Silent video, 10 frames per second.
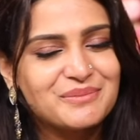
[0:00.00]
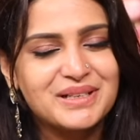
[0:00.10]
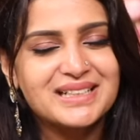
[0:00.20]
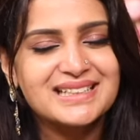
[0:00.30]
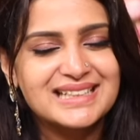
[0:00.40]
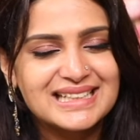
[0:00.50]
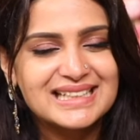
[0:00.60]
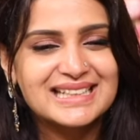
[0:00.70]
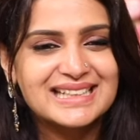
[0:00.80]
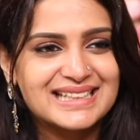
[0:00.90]
But,
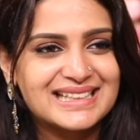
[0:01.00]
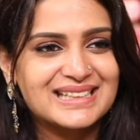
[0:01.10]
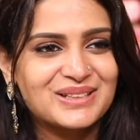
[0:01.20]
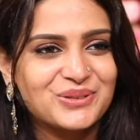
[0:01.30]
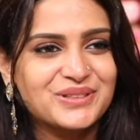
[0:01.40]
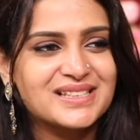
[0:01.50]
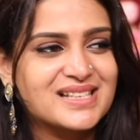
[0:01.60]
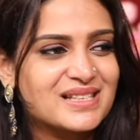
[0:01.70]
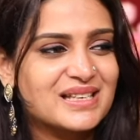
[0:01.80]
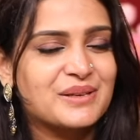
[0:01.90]
you know, this
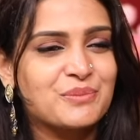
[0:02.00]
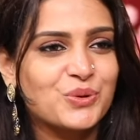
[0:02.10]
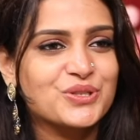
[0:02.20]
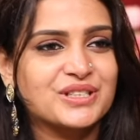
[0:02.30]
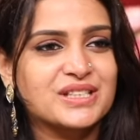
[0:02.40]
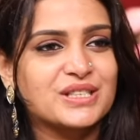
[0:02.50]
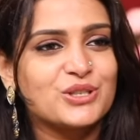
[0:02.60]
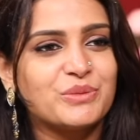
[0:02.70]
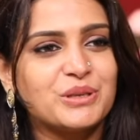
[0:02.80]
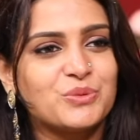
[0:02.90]
is emotion, this
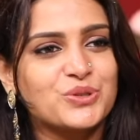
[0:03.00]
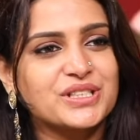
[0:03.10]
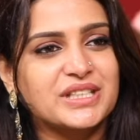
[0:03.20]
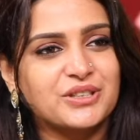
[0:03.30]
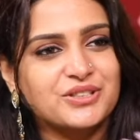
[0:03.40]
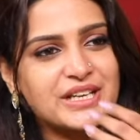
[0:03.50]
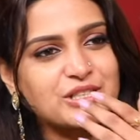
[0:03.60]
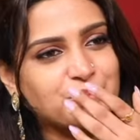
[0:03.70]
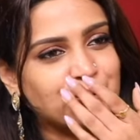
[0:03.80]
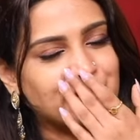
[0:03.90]
human emotion that you're trying
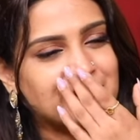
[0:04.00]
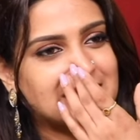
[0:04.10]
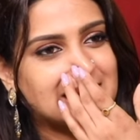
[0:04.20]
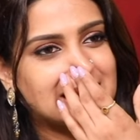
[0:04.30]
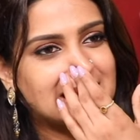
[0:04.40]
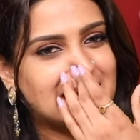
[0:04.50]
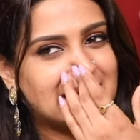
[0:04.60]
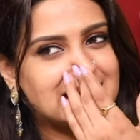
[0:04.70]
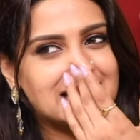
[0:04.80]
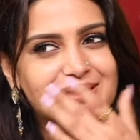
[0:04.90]
to portray. Yeah.
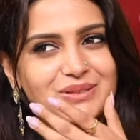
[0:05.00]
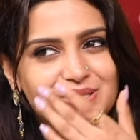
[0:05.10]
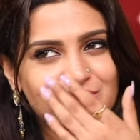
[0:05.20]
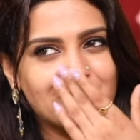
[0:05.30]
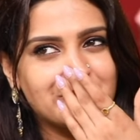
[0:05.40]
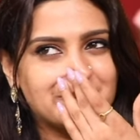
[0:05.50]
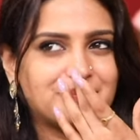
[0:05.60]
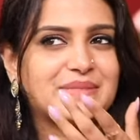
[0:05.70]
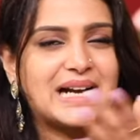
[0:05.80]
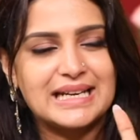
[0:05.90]
And like, you know, stop
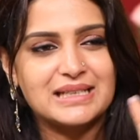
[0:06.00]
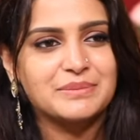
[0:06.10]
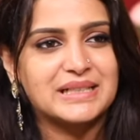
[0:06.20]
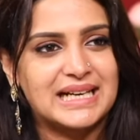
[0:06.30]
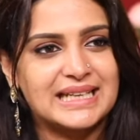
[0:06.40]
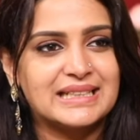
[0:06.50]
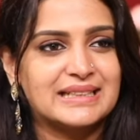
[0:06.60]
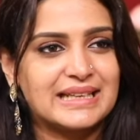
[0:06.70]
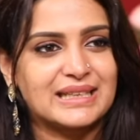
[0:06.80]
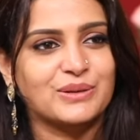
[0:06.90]
hiding behind,
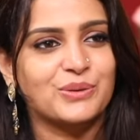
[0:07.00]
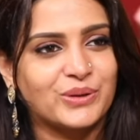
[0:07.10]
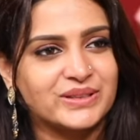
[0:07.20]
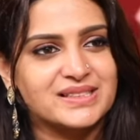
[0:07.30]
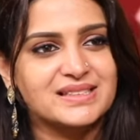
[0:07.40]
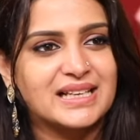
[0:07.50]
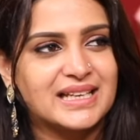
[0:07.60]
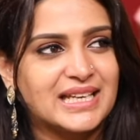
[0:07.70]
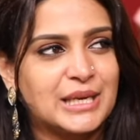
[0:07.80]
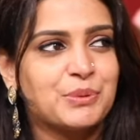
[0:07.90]
like, you know, all this
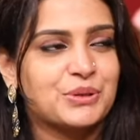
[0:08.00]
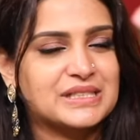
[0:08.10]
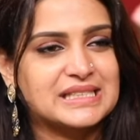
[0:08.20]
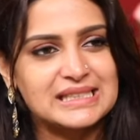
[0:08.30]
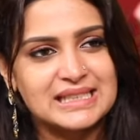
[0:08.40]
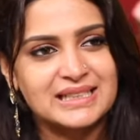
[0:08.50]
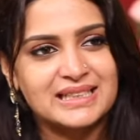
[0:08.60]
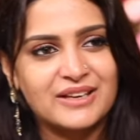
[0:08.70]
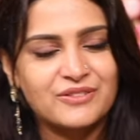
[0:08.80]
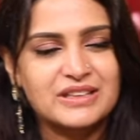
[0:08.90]
hypocrisy
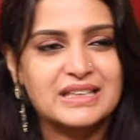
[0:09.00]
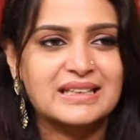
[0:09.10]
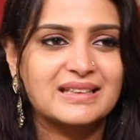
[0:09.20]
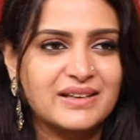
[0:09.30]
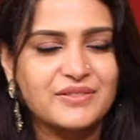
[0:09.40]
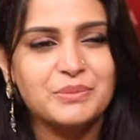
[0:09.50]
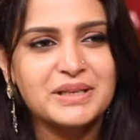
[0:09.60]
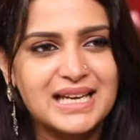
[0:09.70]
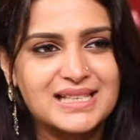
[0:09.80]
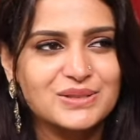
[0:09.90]
and everything. And
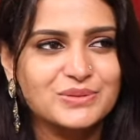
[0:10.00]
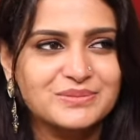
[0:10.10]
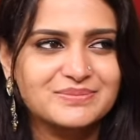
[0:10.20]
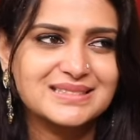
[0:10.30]
everybody has to...